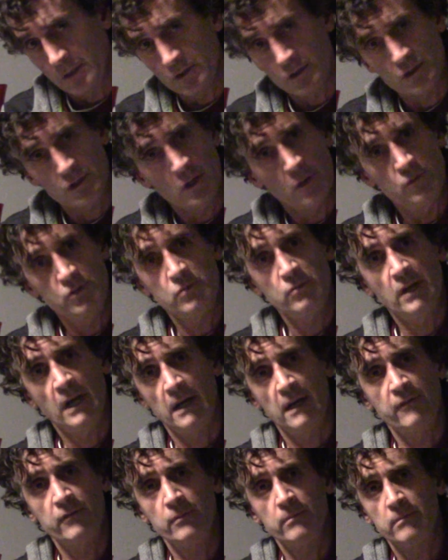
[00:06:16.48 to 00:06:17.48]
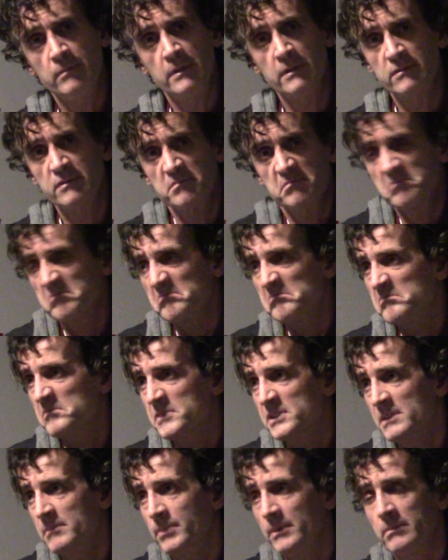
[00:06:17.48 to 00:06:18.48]
go do that. If you just
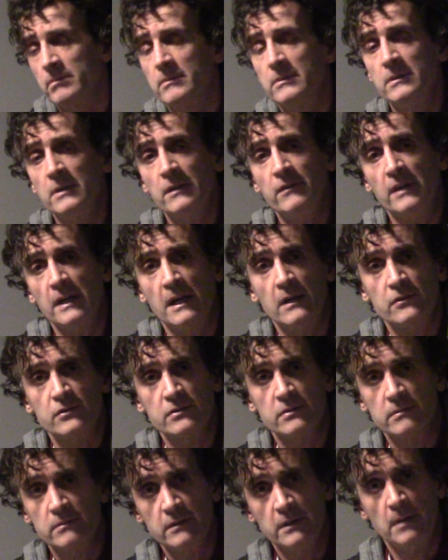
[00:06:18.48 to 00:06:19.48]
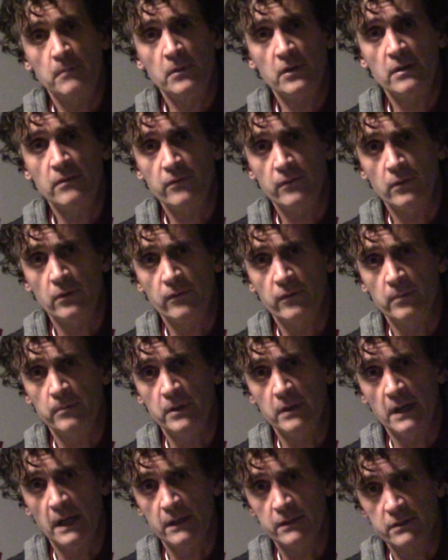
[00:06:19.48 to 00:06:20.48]
simple, nothing else that I'm looking for from you
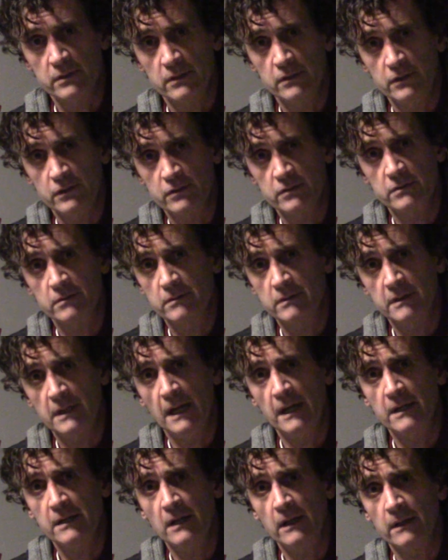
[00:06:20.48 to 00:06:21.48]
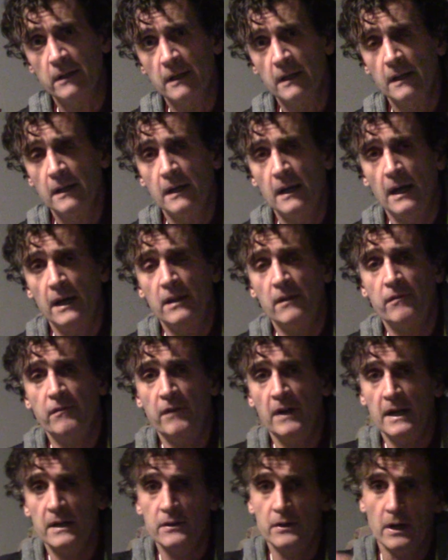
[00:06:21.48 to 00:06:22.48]
guys. Just get it done. And the
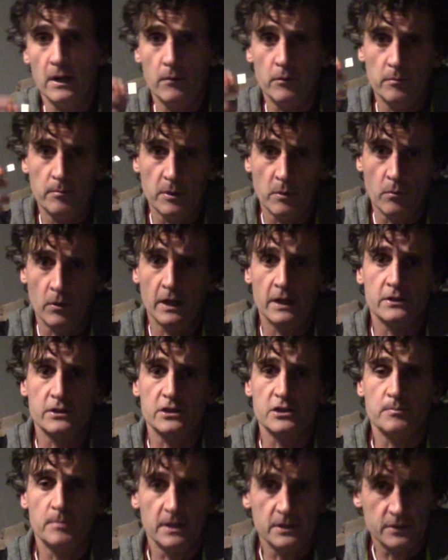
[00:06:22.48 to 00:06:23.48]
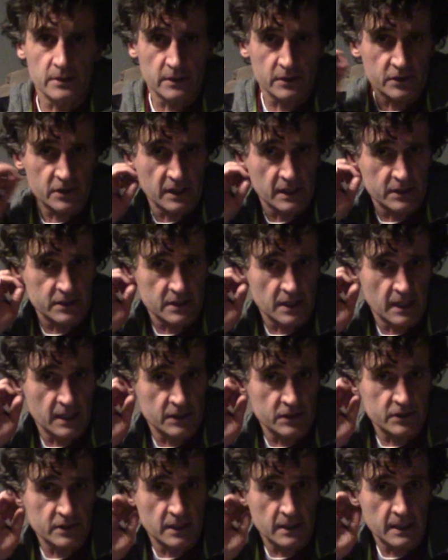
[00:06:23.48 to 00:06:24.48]
fact that I would be willing to speak to the CSA,
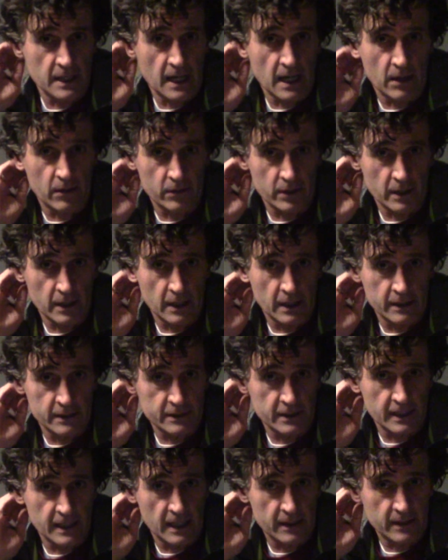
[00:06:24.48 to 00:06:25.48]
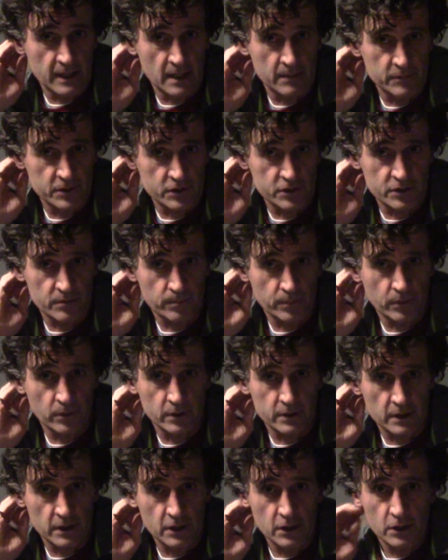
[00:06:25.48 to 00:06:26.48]
sit down, and to get them to support,
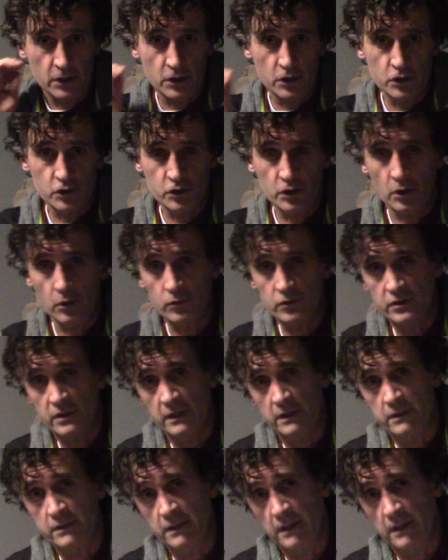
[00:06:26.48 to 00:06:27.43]
shows that